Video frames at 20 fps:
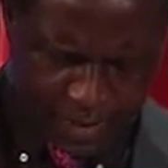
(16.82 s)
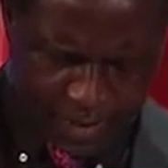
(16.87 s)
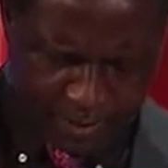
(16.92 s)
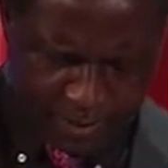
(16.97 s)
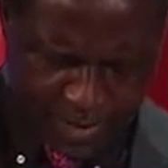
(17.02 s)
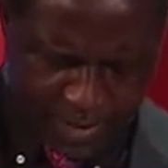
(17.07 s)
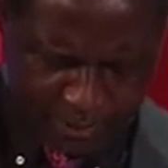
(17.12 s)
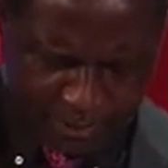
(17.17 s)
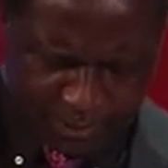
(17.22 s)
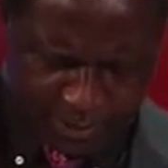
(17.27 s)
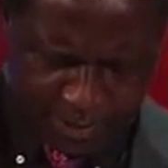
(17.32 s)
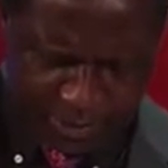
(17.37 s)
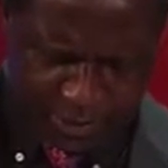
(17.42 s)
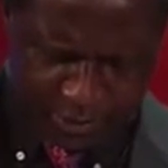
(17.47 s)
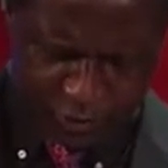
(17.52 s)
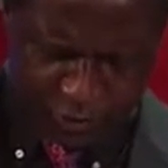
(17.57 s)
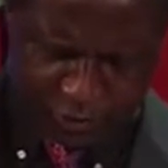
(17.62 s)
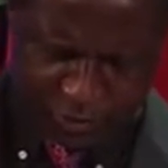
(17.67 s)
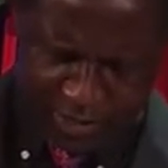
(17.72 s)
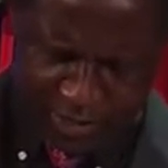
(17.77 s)
I'm
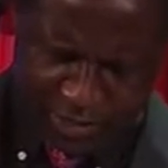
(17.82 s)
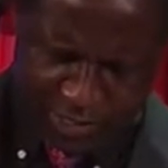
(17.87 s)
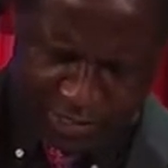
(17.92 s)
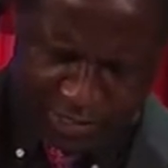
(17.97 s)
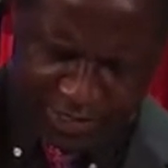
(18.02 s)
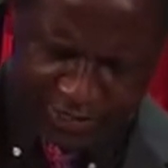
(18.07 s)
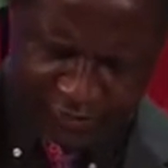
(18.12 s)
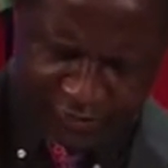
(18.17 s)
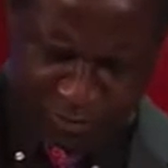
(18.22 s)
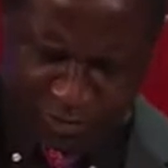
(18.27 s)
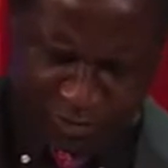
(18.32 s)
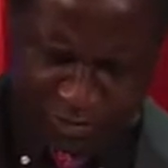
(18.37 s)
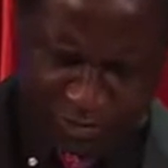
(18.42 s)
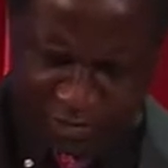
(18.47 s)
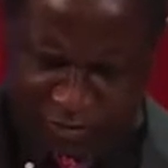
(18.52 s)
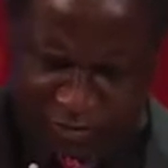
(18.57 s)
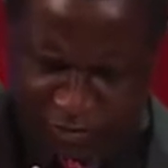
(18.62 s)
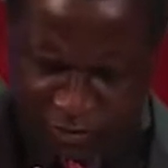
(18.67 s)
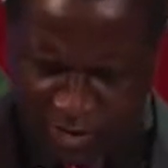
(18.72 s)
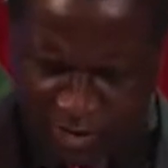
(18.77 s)
happy to be here this
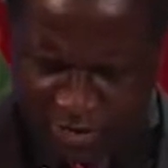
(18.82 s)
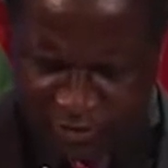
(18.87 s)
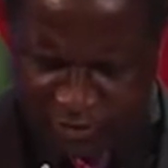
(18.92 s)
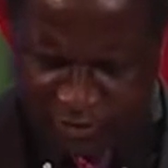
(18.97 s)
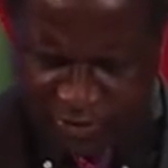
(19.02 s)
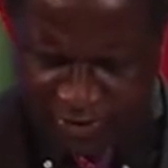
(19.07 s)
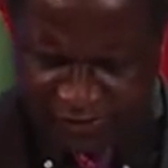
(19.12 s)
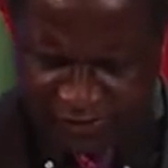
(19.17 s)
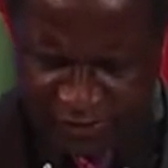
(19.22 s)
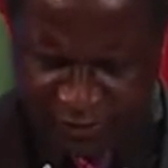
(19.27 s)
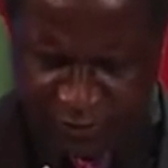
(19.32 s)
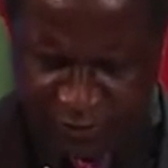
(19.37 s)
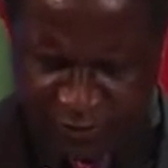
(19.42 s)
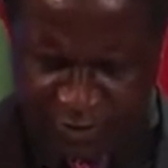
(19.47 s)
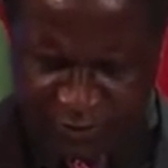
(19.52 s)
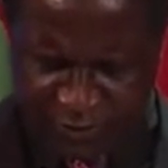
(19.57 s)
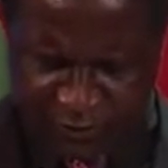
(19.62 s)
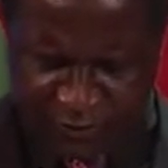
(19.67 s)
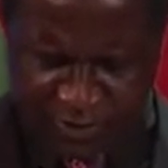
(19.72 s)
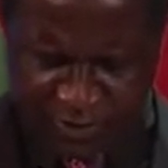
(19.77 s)
morning to address the
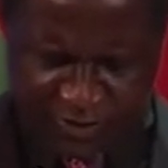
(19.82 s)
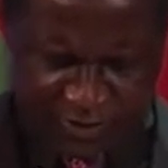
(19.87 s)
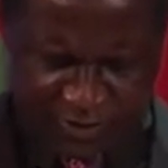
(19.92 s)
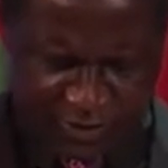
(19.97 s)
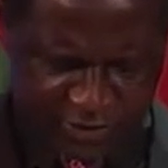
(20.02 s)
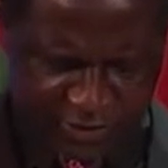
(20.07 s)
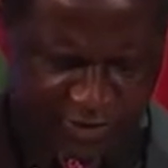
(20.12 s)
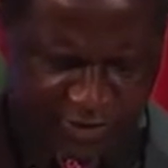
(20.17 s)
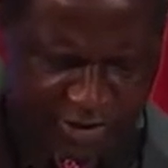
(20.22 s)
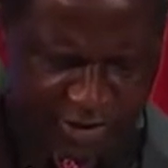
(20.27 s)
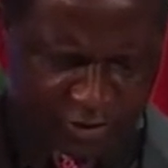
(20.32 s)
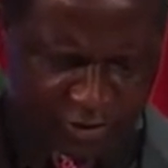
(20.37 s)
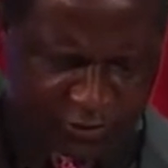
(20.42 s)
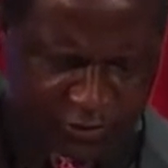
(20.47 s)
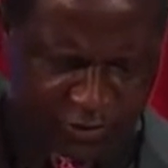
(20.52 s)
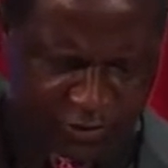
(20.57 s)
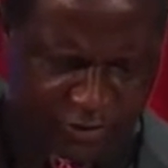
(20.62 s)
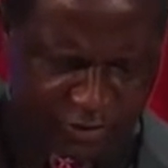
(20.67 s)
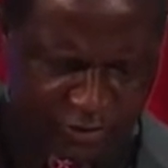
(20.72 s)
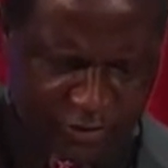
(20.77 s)
41st General
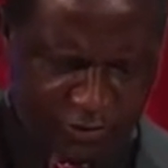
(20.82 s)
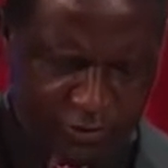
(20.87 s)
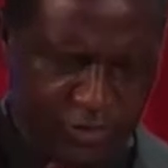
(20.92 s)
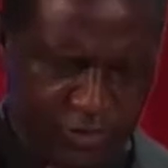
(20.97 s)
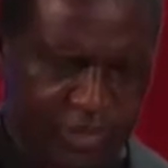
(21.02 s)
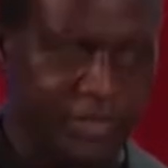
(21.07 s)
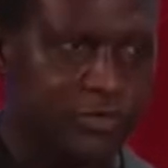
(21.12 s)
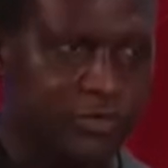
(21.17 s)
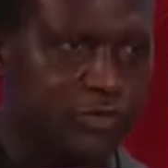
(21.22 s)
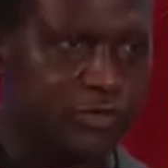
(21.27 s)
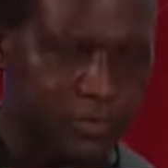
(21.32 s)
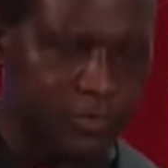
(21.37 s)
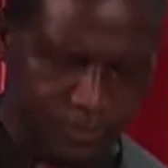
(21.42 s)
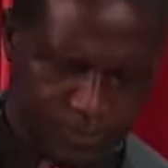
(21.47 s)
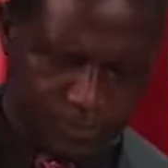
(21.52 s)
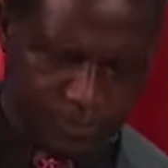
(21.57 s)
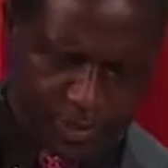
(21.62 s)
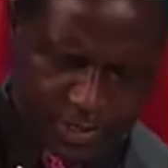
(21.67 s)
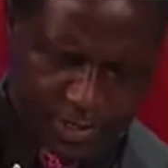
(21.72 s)
Conference of UNESCO.